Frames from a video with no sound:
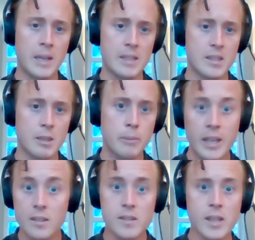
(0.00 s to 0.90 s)
plastic
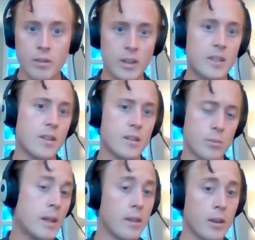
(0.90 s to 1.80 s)
being incinerated as
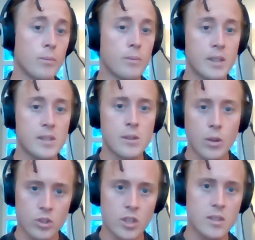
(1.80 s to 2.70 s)
well, though. It's
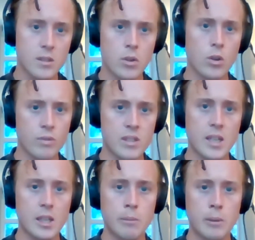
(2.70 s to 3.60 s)
not just
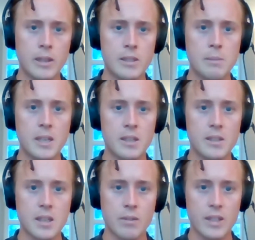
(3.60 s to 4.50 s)
non-recyclable that's being
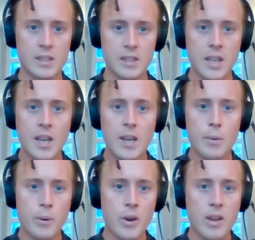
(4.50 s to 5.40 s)
incinerated.
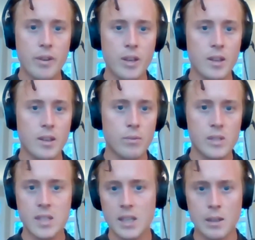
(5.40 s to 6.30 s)
Wherever
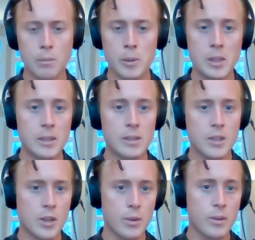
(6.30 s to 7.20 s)
recyclable,
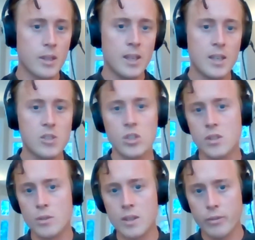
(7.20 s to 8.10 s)
you know, is just
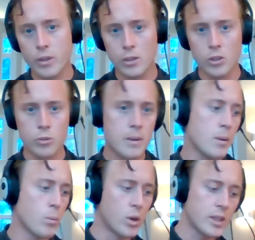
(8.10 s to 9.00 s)
too difficult, or
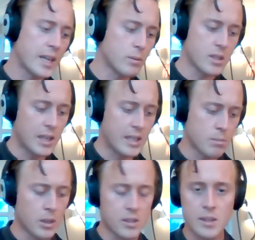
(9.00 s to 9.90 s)
maybe one council has a
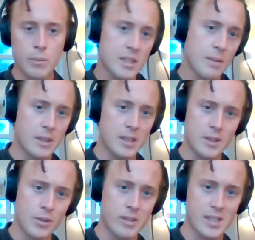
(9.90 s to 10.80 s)
policy where something's
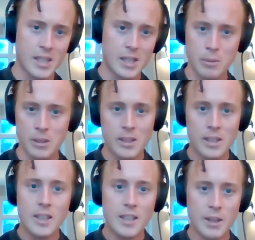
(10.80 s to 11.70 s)
not recyclable,
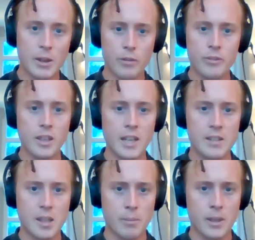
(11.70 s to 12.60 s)
it often
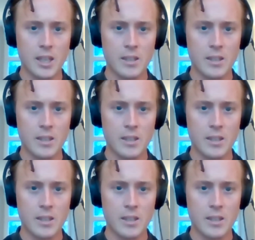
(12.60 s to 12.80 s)
ends up getting